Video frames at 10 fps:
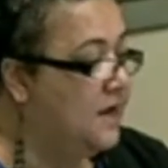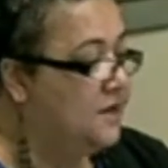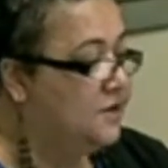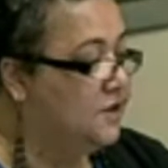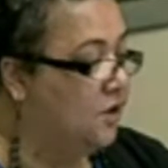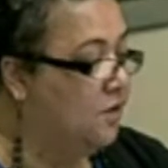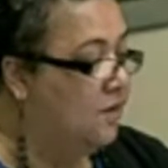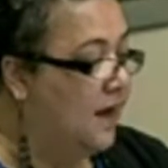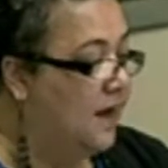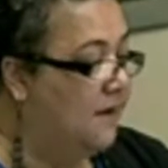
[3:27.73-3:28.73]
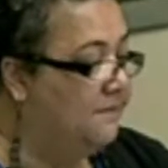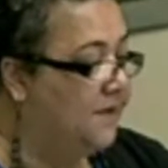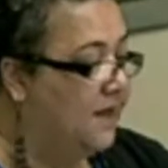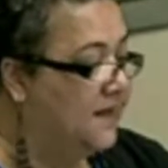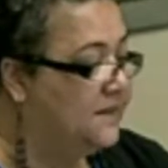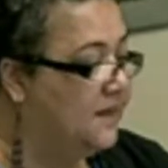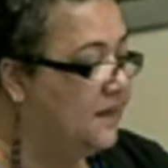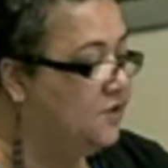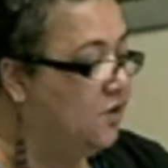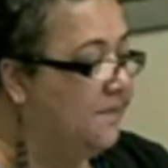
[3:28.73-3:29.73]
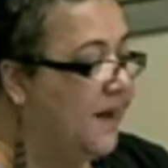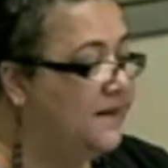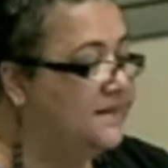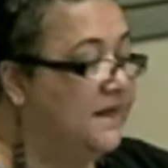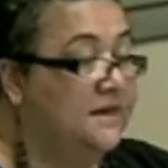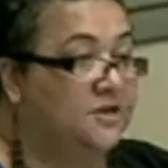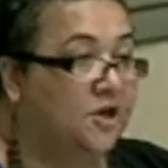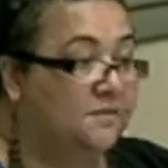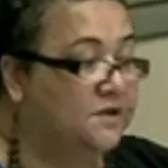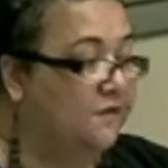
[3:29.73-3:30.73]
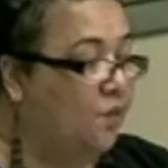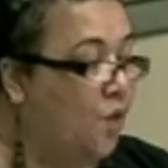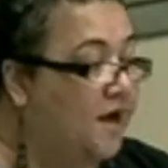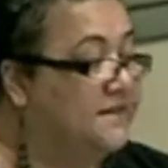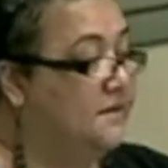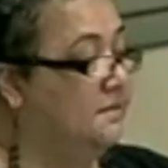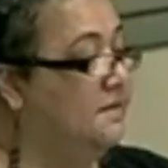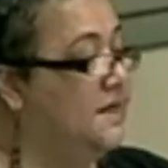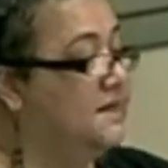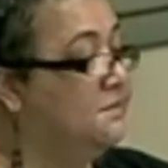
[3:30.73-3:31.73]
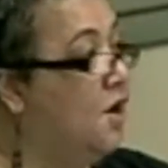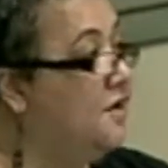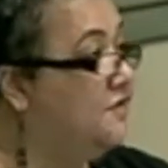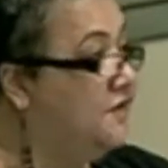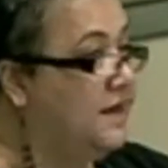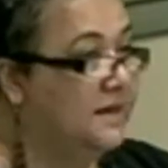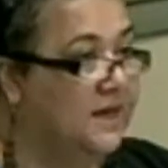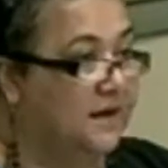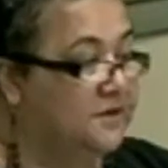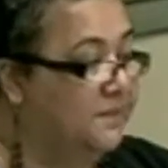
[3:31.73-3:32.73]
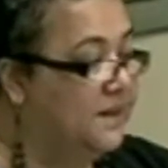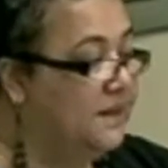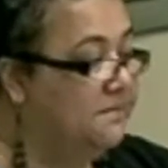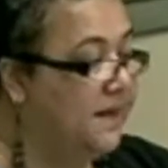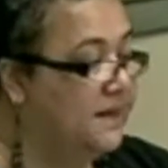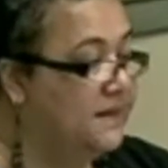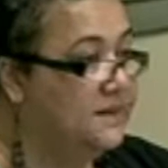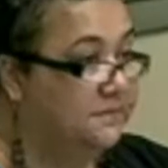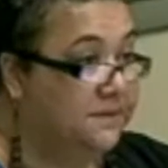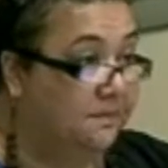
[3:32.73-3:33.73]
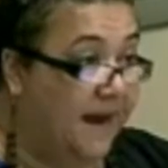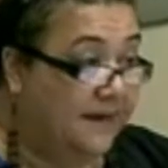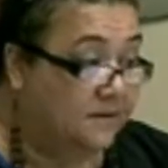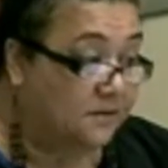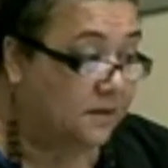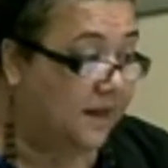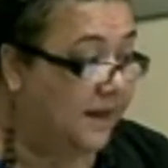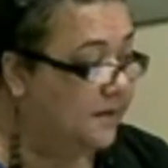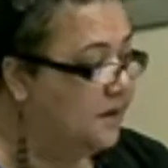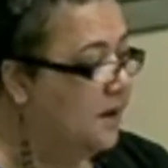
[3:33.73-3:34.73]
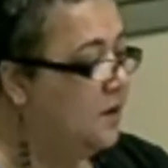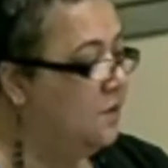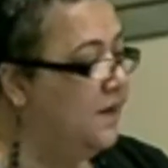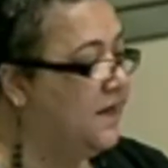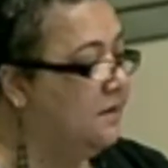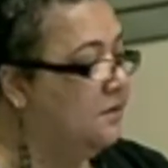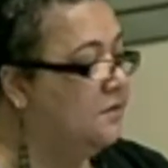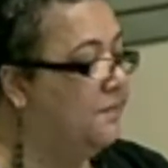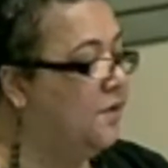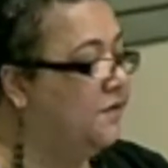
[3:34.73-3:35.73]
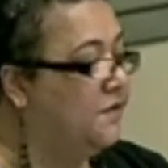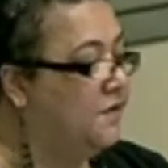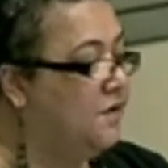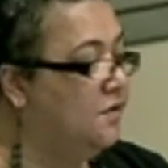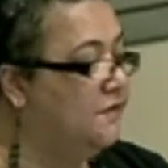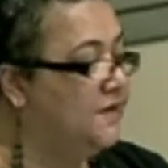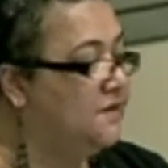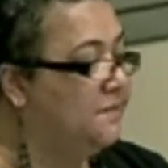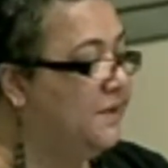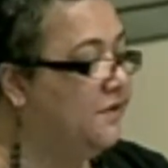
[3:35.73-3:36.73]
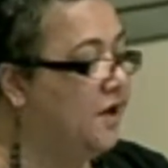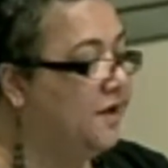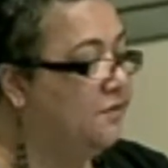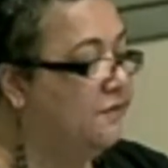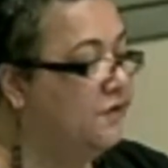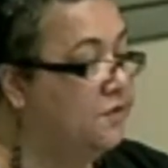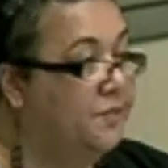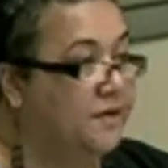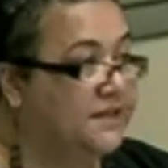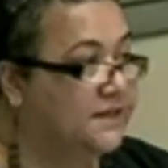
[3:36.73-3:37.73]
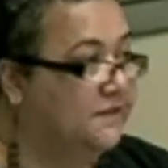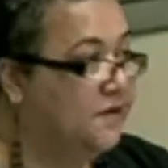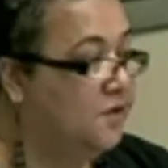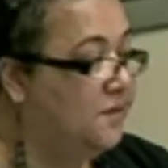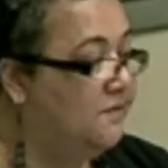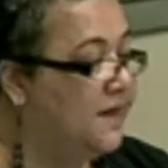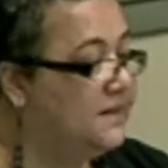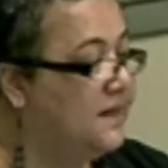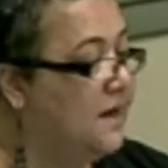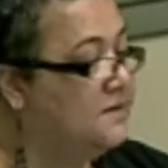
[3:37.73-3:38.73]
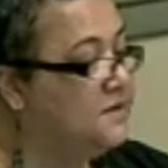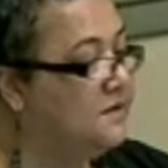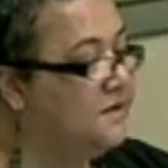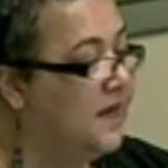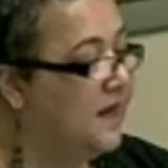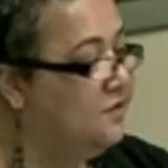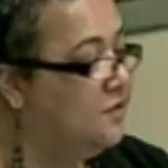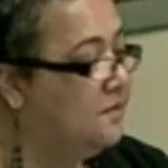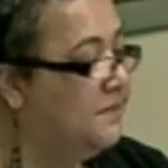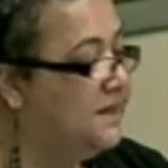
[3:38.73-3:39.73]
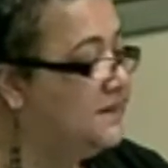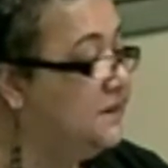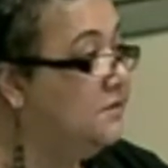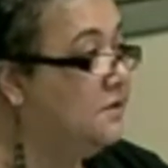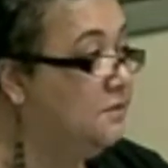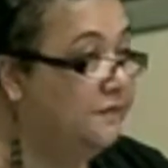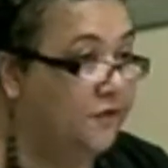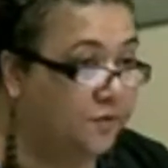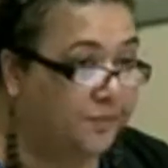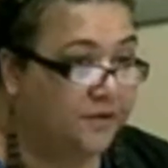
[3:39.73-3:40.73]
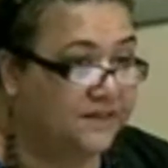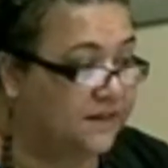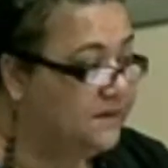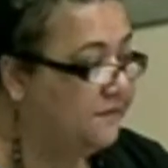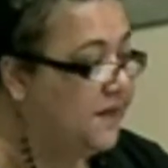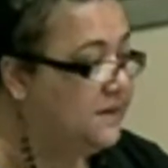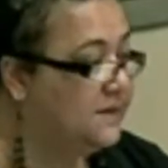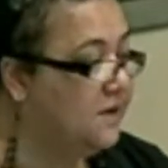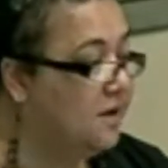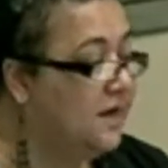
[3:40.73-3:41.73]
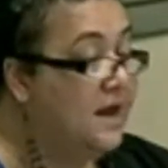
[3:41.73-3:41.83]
So the last thing I'll talk about is that in terms of what these monitoring and accountability mechanisms might look like, we can look both to the Universal Periodic Review process of the Human Rights Council, the annual ministerial review process of ECOSOC,